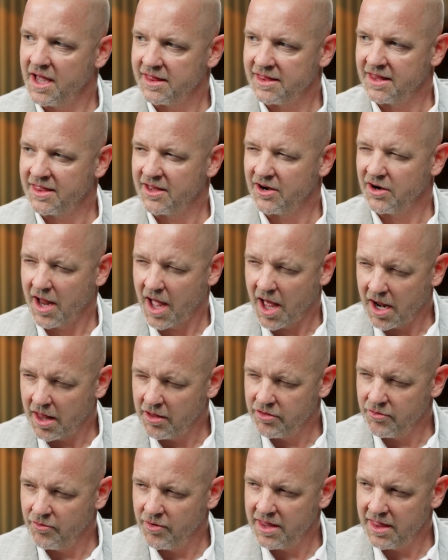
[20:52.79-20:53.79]
that they're not
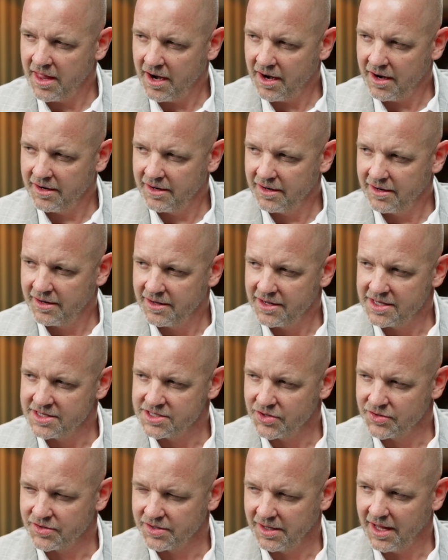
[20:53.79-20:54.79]
all the way there. And
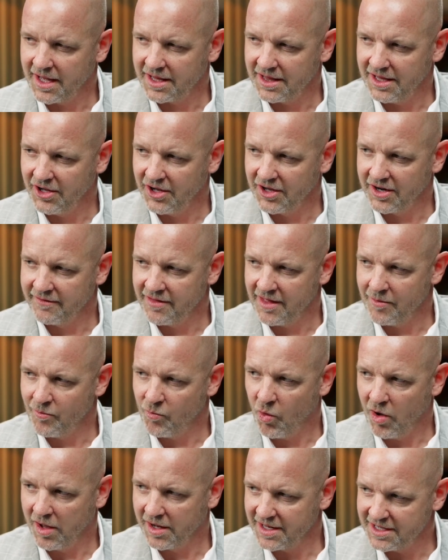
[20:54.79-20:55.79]
so the likelihood of them
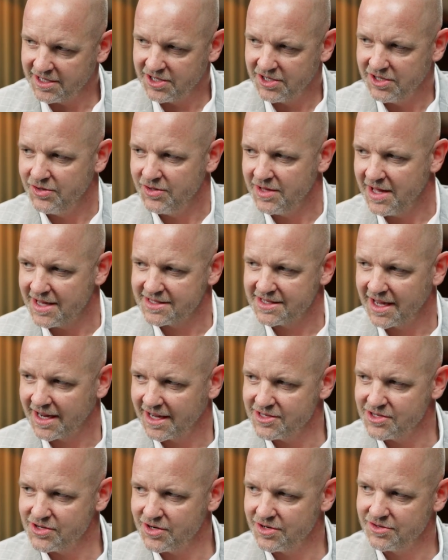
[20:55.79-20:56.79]
wanting to do that
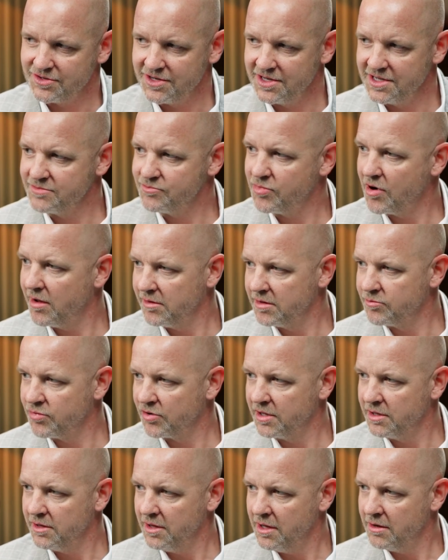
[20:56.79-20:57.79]
second surgery is probably
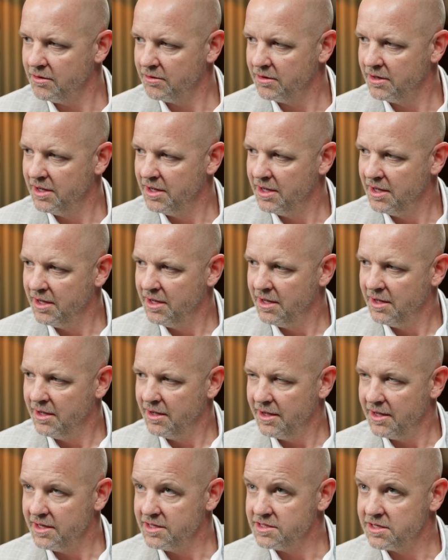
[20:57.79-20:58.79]
pretty low.
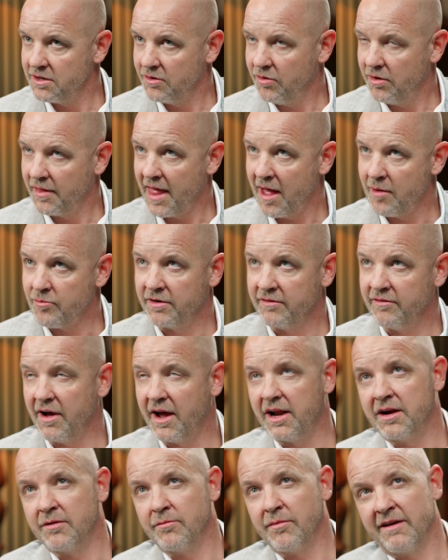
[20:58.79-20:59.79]
And so while that
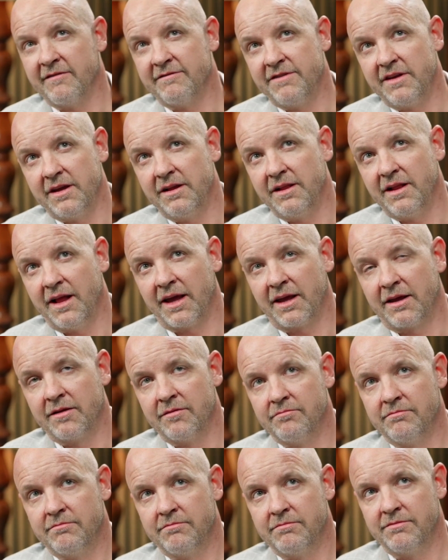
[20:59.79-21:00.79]
provider might feel like
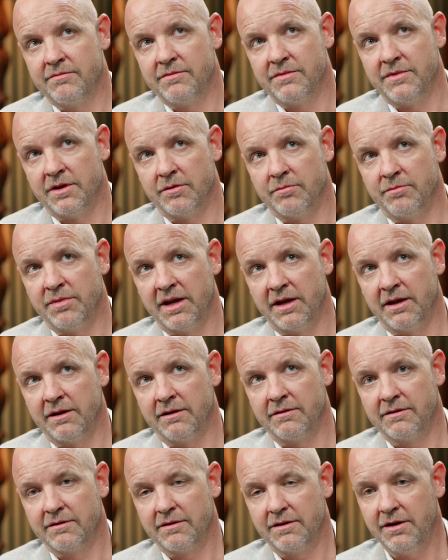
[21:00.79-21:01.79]
they're
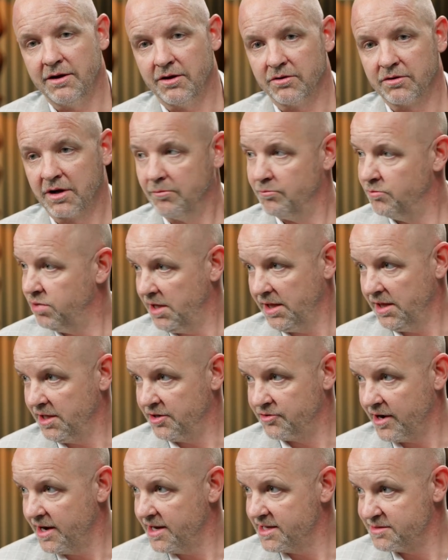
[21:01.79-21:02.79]
being, completely
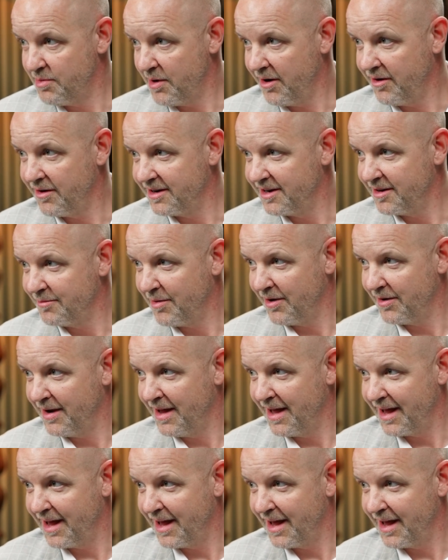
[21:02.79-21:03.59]
transparent about not